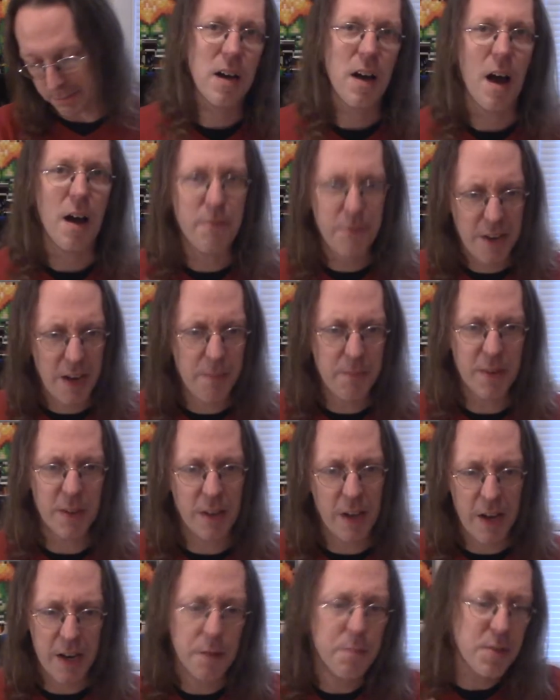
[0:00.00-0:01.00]
I've kept the
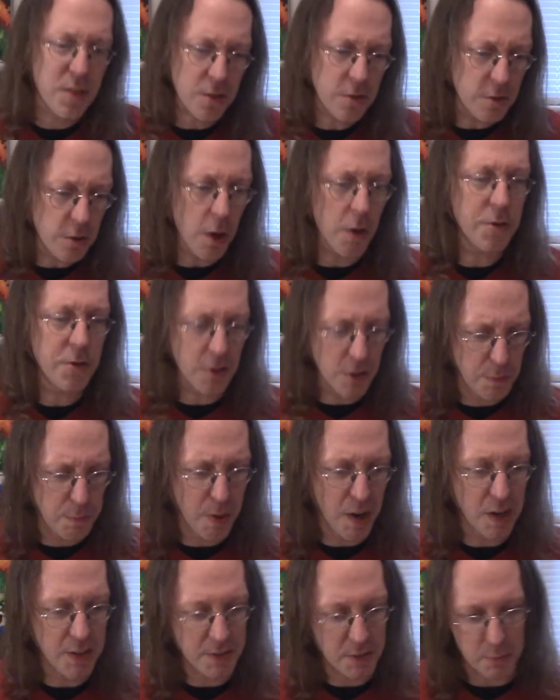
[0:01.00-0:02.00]
lineups as close as
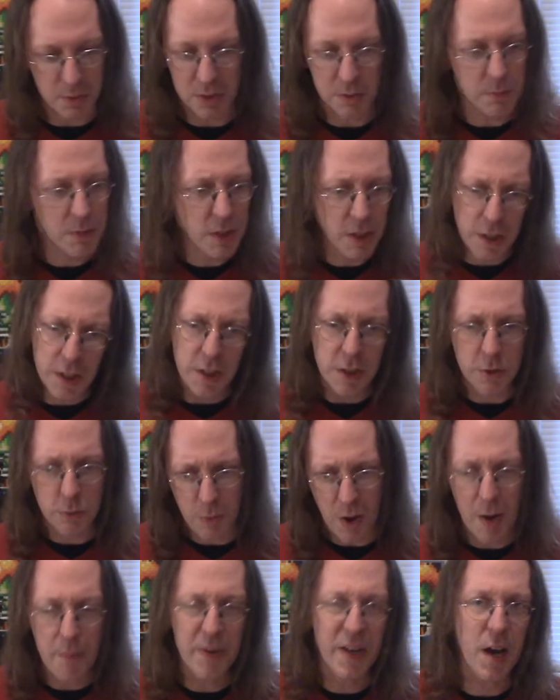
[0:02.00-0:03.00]
possible,
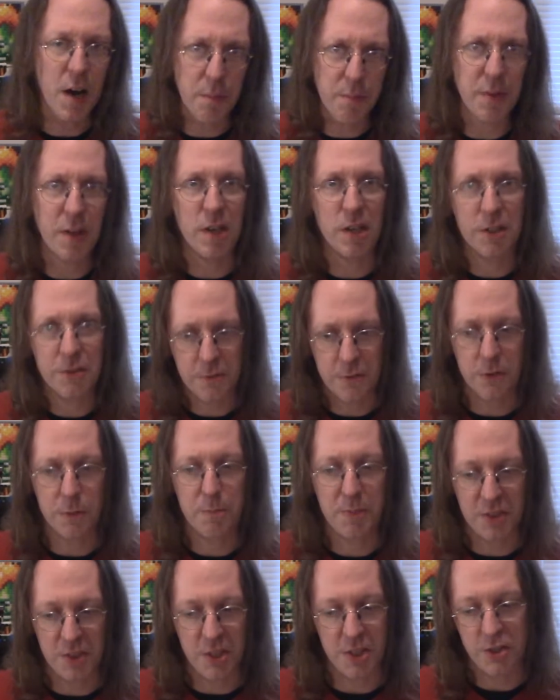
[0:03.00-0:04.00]
swapping out players for
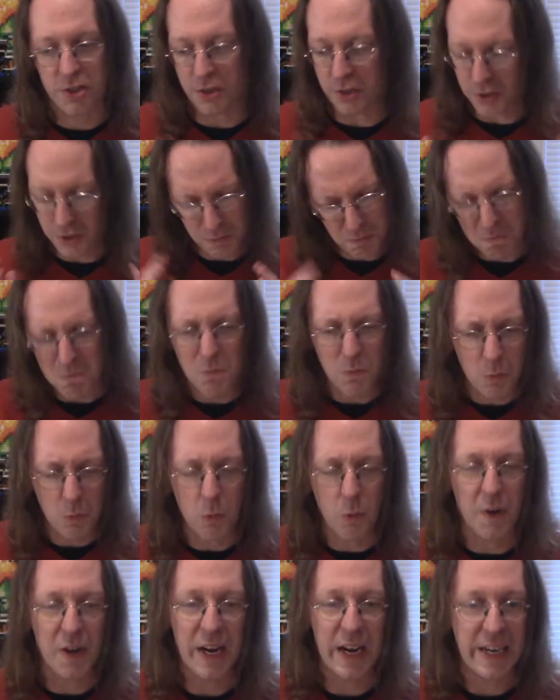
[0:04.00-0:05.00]
positions
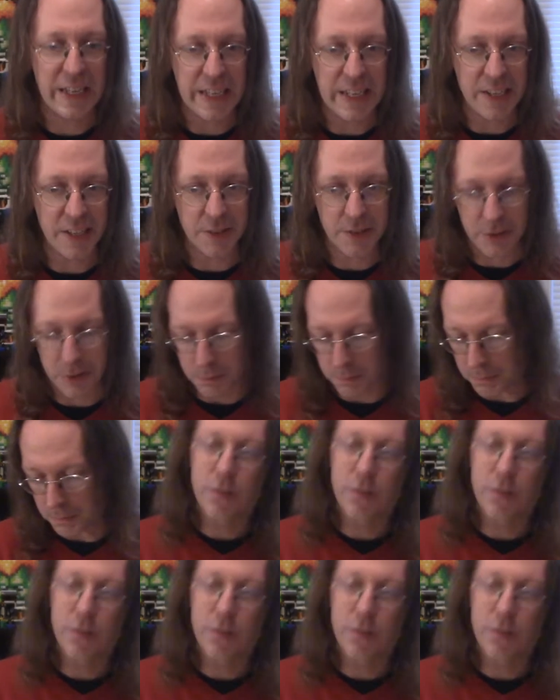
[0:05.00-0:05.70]
when I needed to.